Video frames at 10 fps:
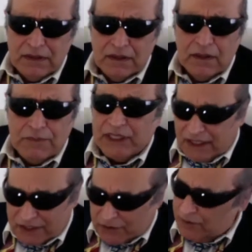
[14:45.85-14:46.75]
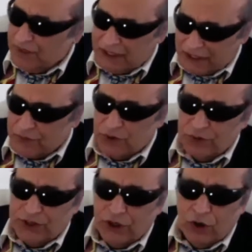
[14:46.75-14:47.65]
Right. Because, of- because we're
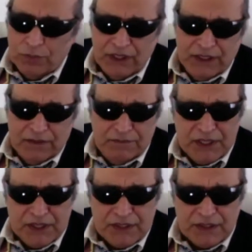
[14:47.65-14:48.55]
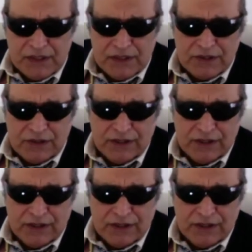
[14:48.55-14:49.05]
reopening businesses and so on.